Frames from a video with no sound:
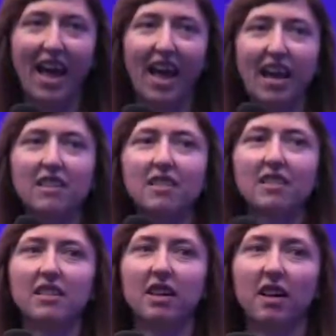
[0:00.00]
And
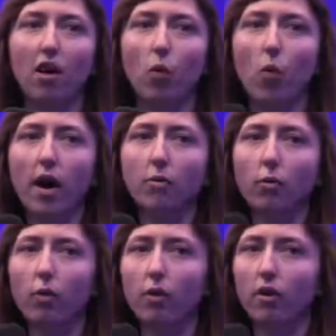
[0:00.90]
uh, one
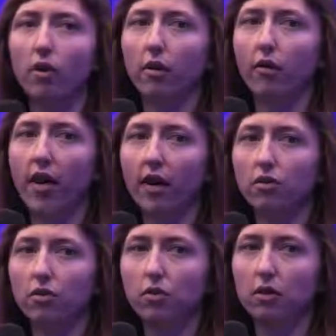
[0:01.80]
more uh,
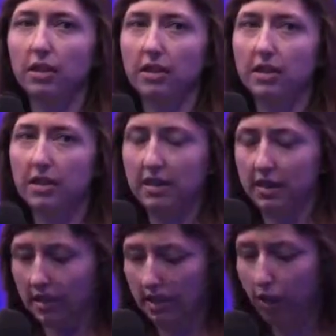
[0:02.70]
factor, it's
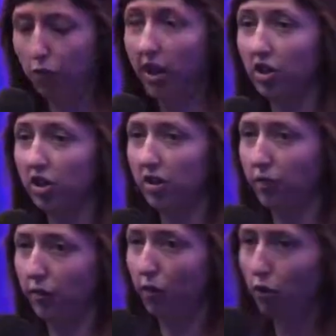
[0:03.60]
educational
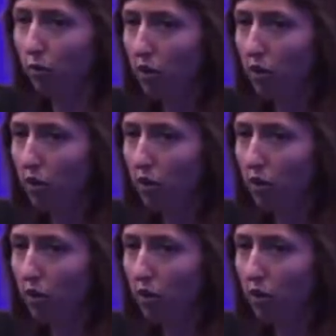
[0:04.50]
reform in